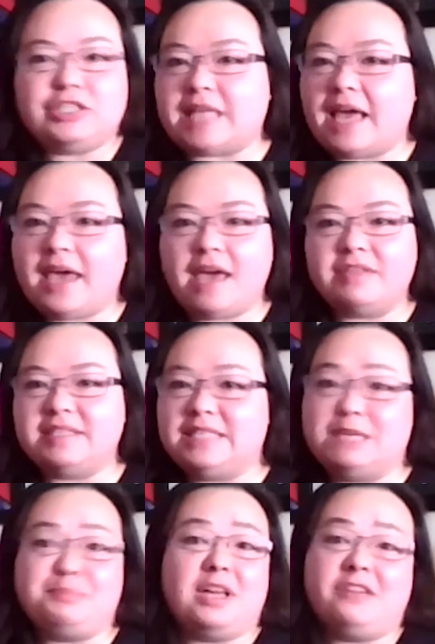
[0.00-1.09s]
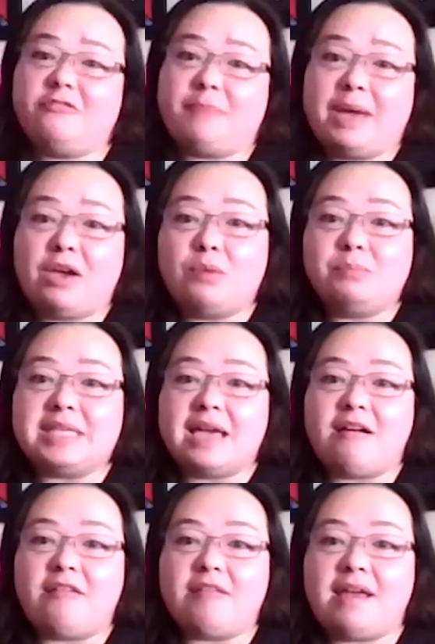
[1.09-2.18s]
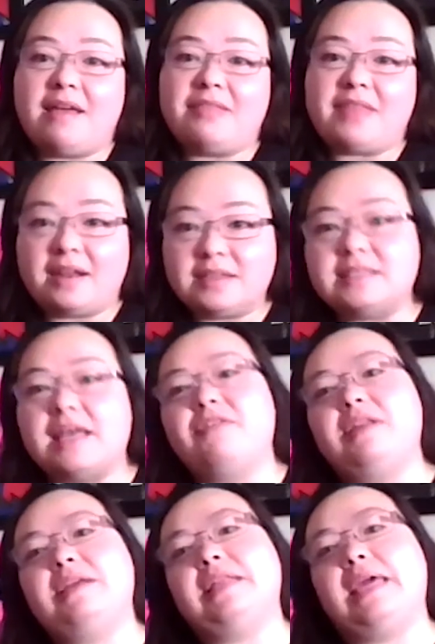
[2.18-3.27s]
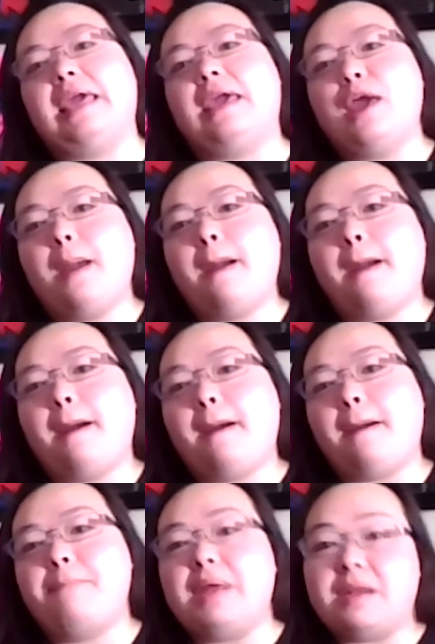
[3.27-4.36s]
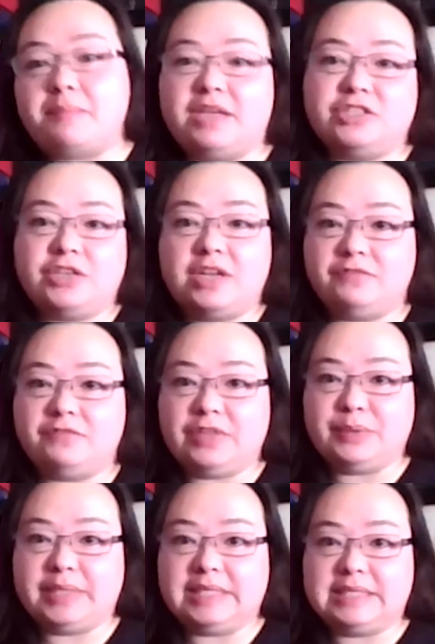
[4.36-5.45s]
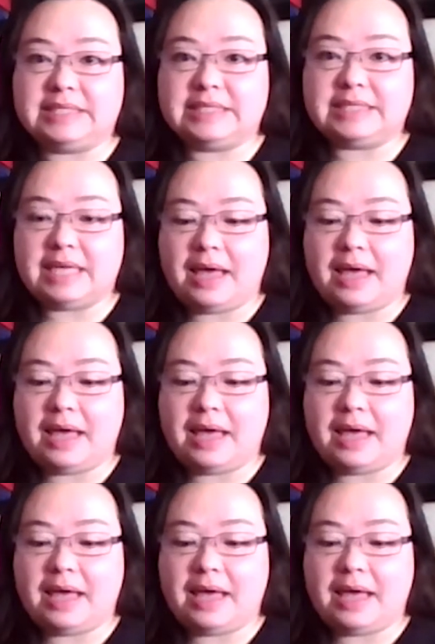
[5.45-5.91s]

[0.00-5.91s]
have this deep love of my hometown, and that has definitely been a major influence